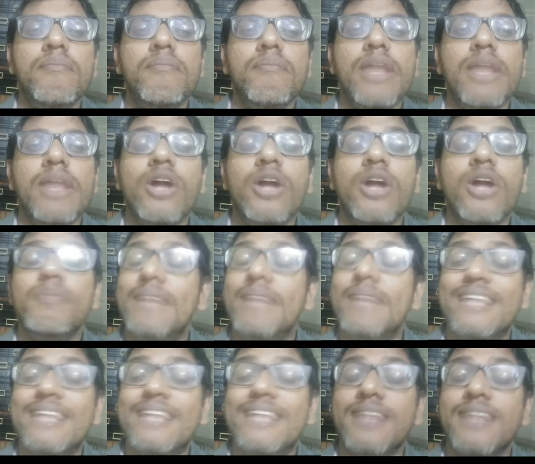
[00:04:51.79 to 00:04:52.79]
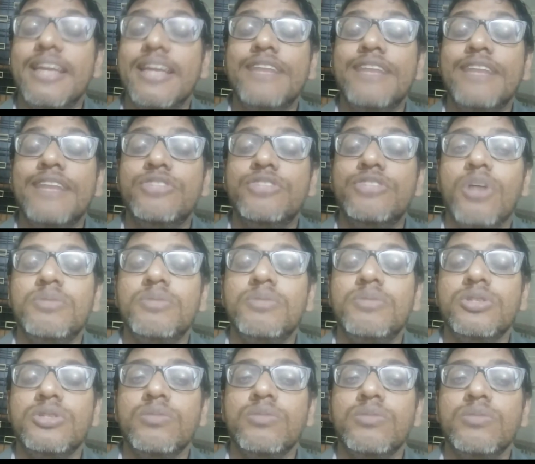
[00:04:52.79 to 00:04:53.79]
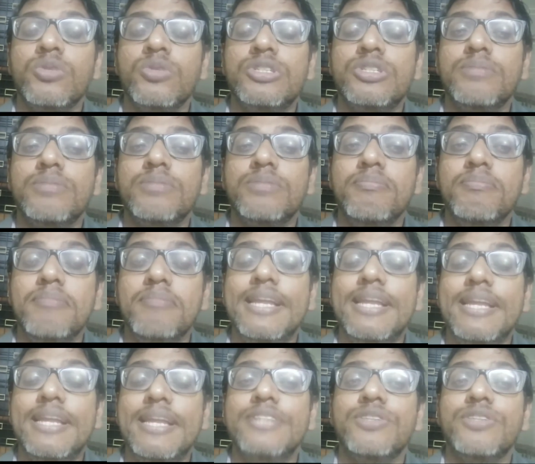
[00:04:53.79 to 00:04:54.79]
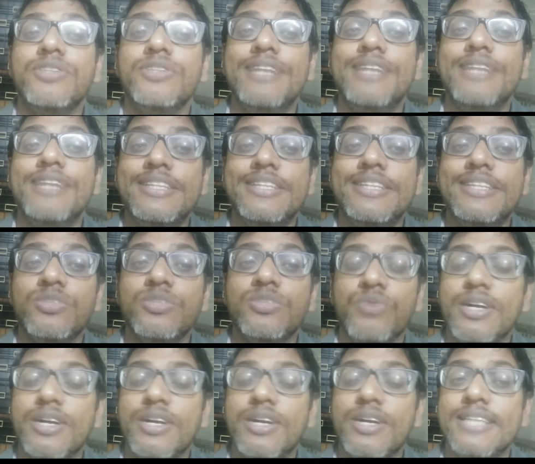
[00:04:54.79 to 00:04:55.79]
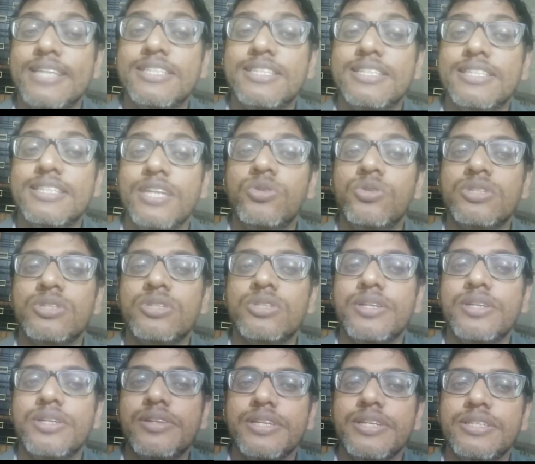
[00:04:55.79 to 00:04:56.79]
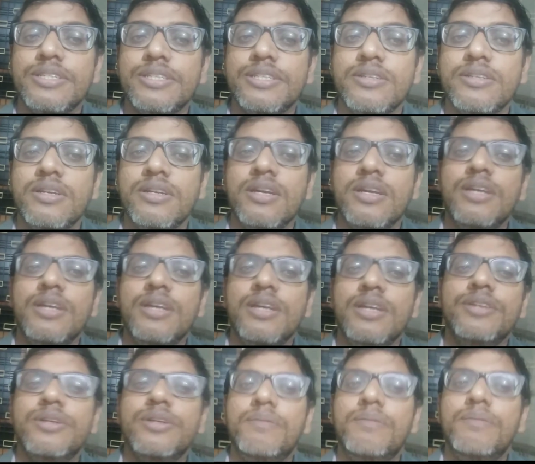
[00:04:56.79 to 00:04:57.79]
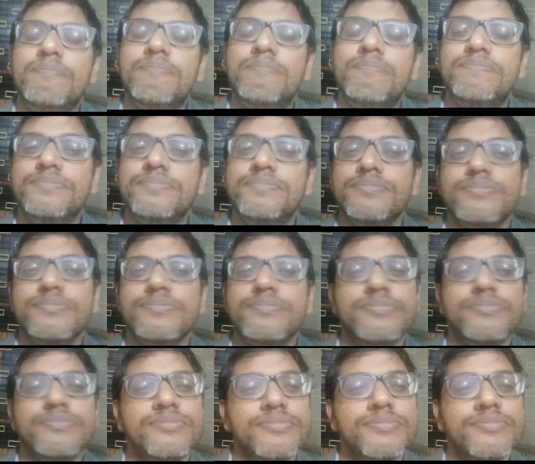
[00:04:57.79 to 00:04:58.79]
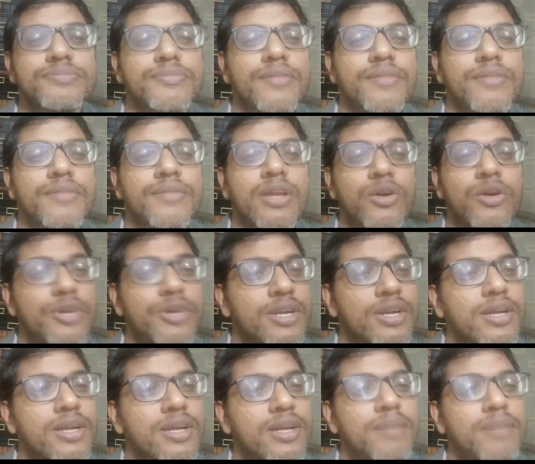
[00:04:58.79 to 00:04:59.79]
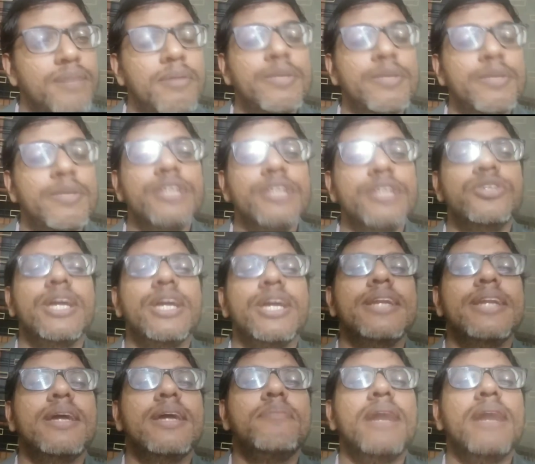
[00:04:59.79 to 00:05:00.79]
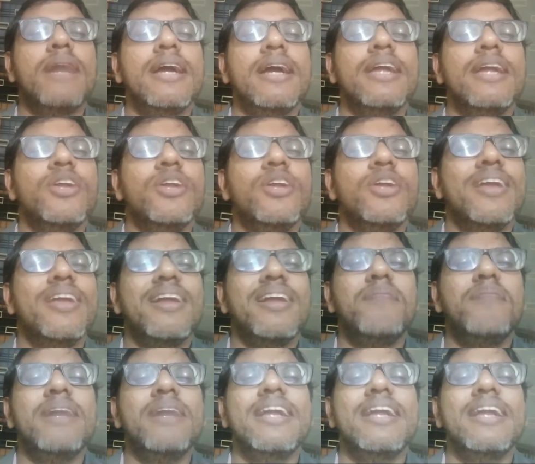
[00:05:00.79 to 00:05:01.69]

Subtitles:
may not necessarily give jobs to most millions of Indians who work and stay in those countries. So good memories. You can come back, and you can come